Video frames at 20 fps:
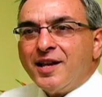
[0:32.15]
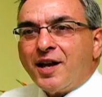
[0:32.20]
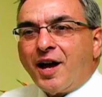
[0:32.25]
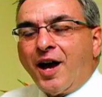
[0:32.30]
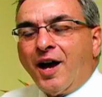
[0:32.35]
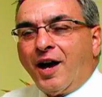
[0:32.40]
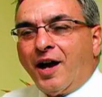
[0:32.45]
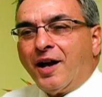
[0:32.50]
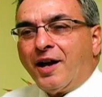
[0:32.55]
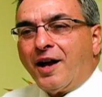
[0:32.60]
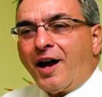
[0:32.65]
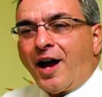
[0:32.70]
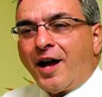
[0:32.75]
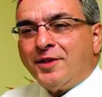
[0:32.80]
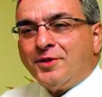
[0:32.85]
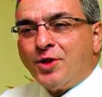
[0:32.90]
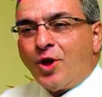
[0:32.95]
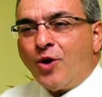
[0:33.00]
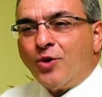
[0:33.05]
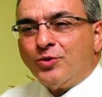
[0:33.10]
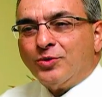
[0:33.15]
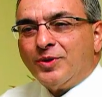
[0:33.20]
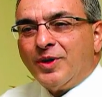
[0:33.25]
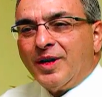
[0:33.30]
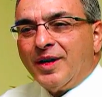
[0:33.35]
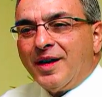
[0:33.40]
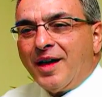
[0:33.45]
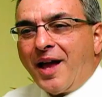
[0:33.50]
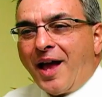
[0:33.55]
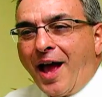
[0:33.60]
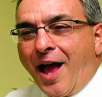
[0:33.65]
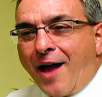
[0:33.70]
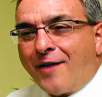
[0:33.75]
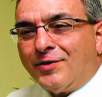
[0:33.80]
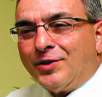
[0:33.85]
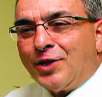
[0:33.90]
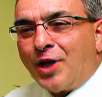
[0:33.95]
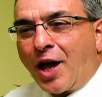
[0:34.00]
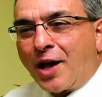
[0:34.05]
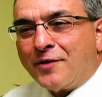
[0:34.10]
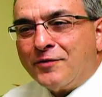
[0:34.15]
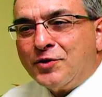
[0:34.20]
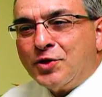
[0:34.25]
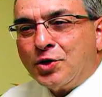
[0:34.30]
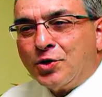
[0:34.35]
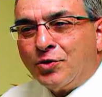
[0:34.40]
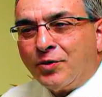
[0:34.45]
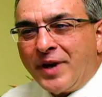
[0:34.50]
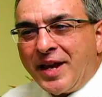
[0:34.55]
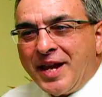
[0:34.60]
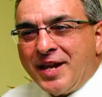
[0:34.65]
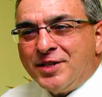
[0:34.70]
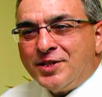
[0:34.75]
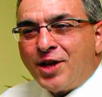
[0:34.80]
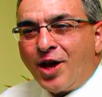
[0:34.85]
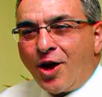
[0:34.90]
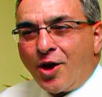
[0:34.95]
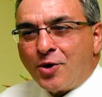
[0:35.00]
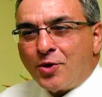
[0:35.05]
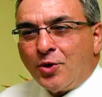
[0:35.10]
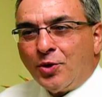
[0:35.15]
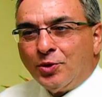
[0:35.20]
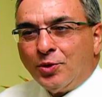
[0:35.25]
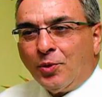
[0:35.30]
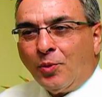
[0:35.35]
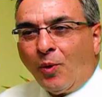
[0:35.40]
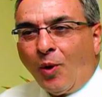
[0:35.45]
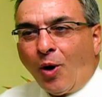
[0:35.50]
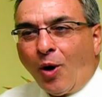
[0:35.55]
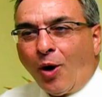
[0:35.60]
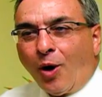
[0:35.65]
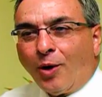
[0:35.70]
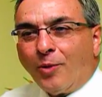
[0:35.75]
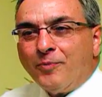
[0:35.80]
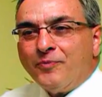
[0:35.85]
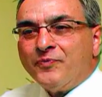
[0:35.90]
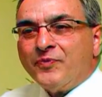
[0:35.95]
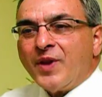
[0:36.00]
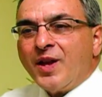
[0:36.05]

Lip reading: I don't have a lot of degrees hung on the wall.